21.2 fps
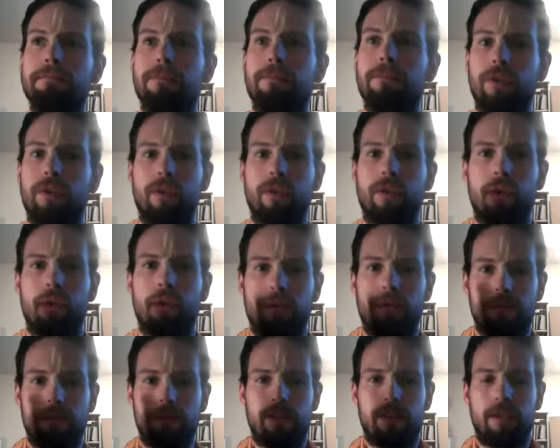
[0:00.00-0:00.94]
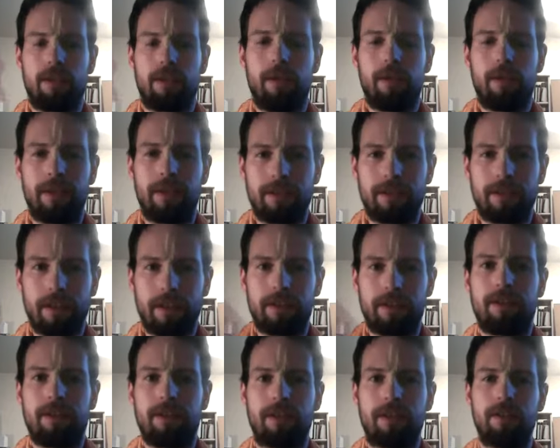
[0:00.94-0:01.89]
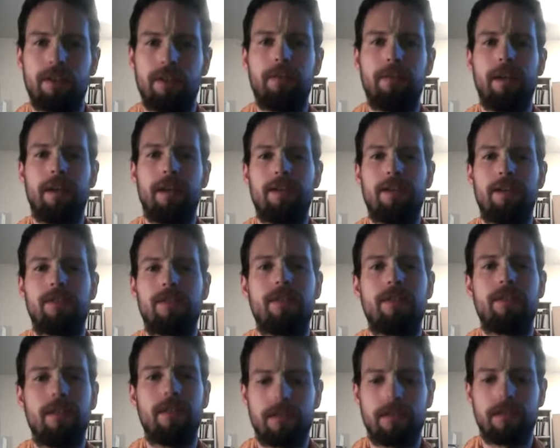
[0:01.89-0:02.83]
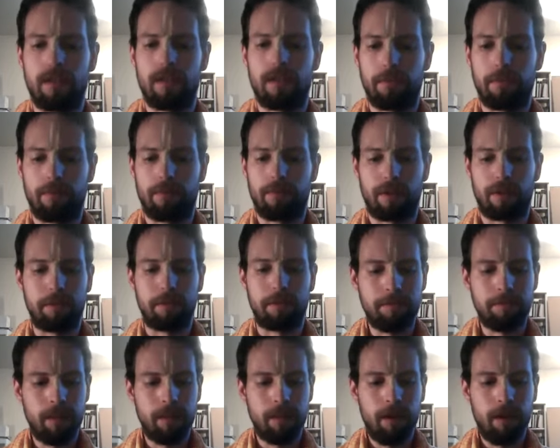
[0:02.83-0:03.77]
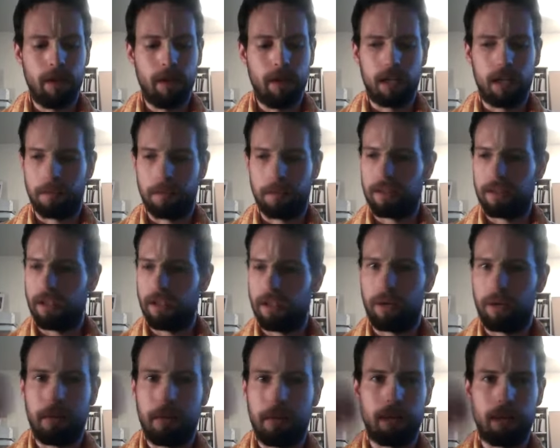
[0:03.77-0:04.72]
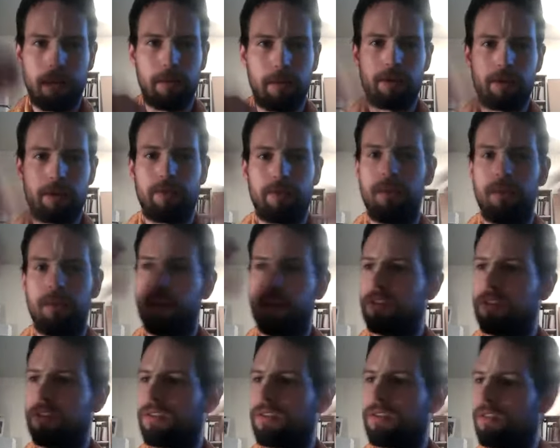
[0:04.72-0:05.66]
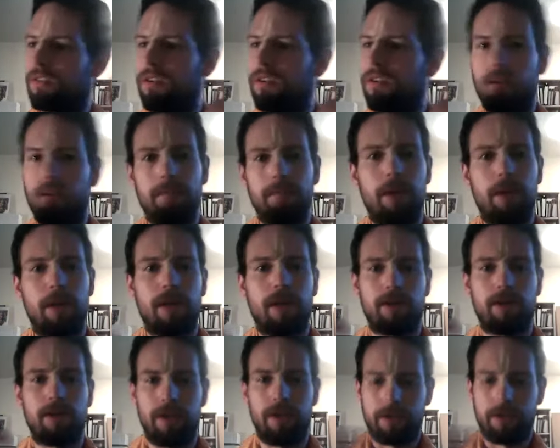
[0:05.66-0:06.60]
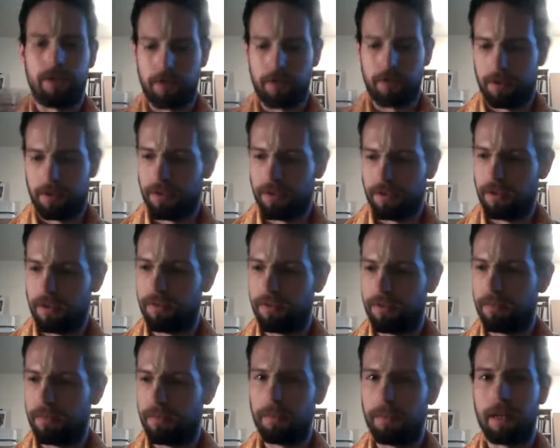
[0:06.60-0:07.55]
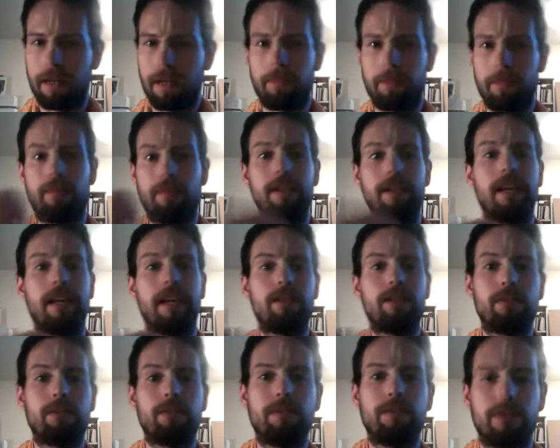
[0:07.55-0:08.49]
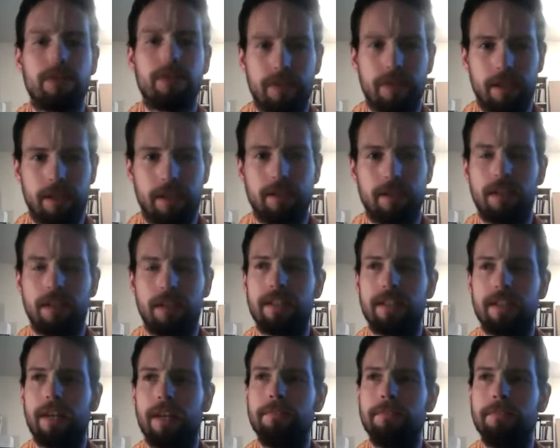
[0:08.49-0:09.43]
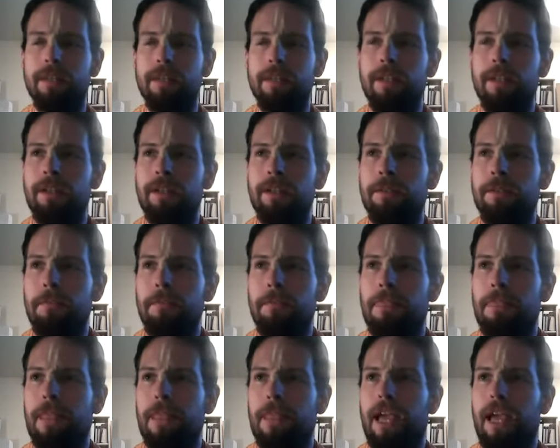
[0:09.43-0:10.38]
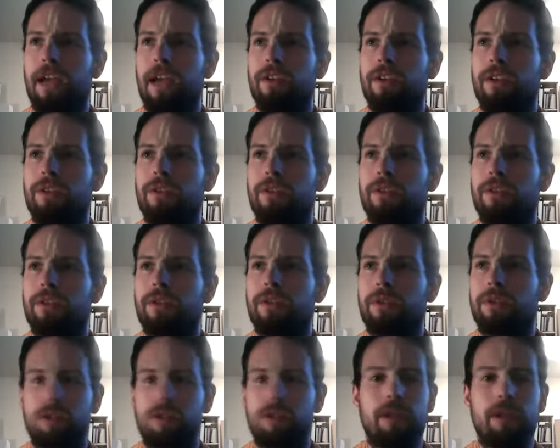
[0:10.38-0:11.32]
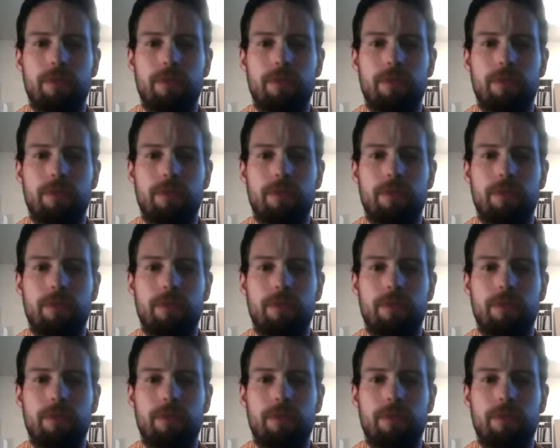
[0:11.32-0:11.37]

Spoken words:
where their clothing is getting stuck to their bodies and this type of thing. He's basically grabbing a bunch of things, moss and all the sorts of stuff from the bottom of the lakes, the rivers and things like that. And Krishna